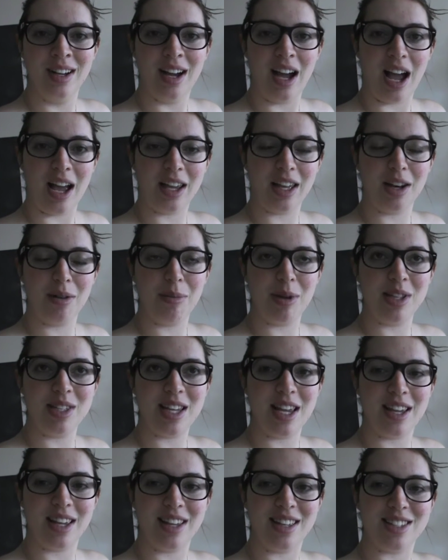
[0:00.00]
I'm going to be
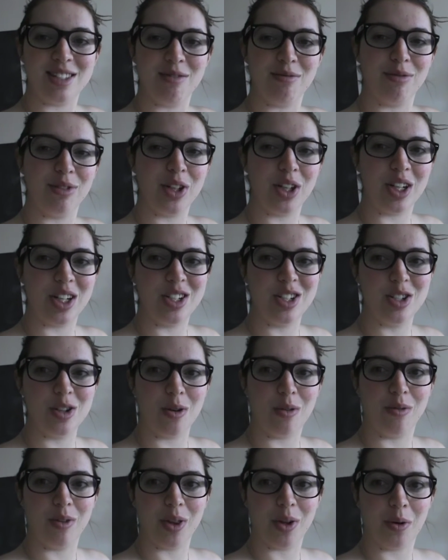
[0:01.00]
taking some footage
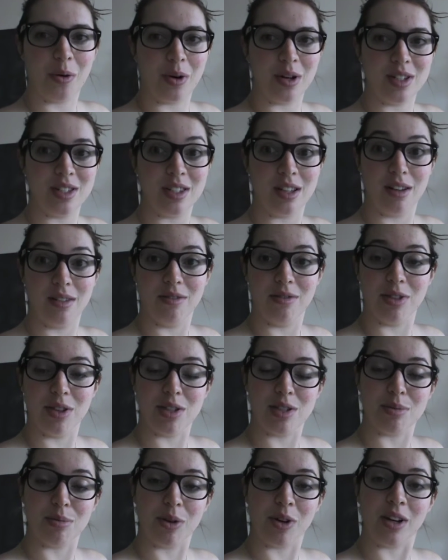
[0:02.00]
over the course of
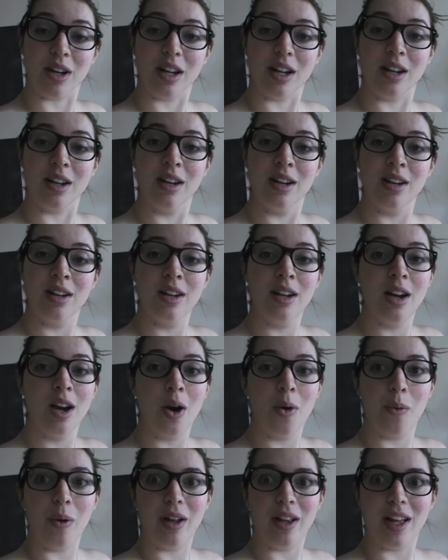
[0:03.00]
this morning
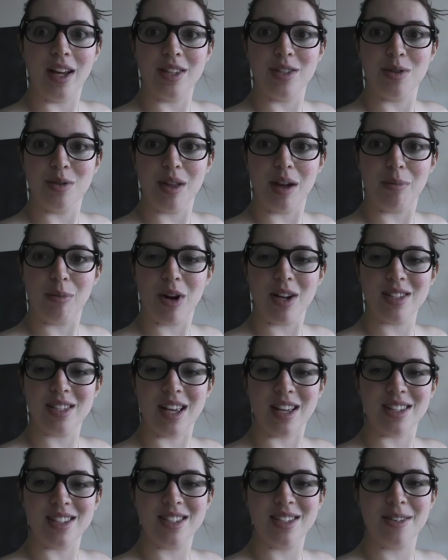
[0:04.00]
while I do that
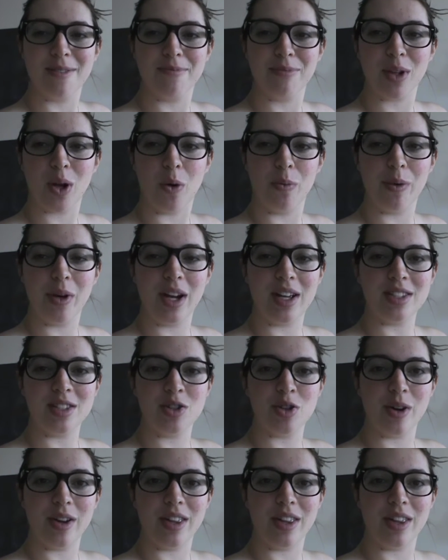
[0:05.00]
process. Hope you guys enjoy